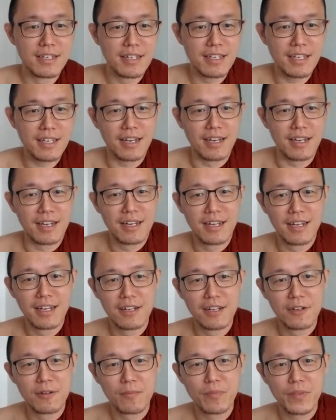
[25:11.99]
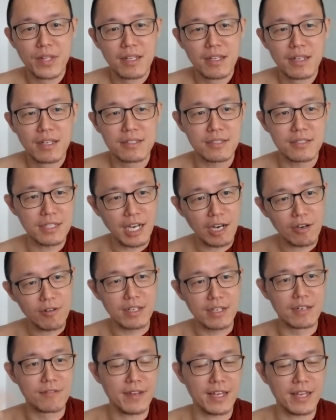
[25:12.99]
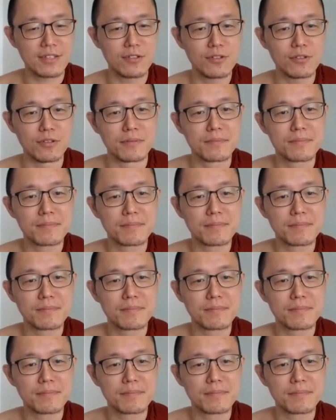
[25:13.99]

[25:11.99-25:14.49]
Yeah, see how it affects you.